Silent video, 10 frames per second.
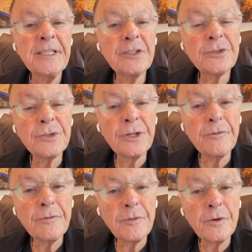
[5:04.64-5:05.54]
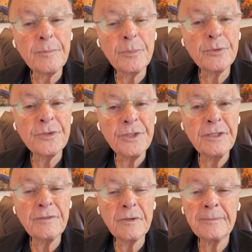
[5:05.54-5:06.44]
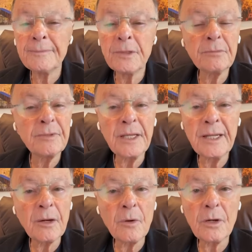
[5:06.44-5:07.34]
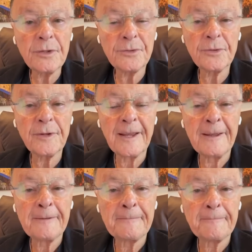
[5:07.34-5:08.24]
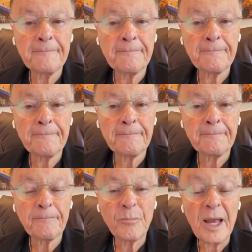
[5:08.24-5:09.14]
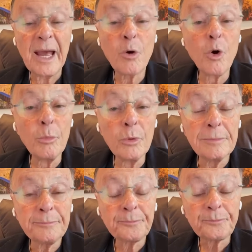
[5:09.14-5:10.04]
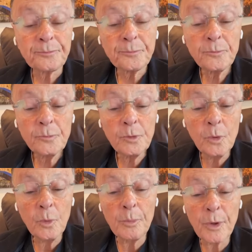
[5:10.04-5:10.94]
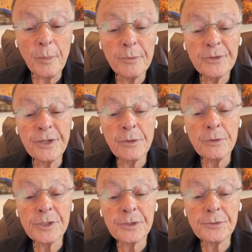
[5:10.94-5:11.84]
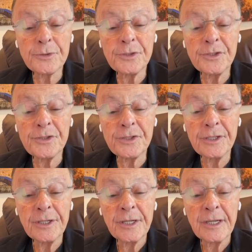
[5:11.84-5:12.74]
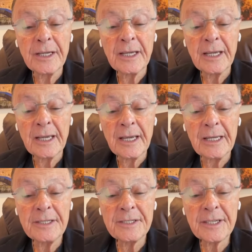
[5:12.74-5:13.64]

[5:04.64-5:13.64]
If you are not willing to do that, then it's impossible for you to receive the Holy Spirit. It's like Jesus himself said.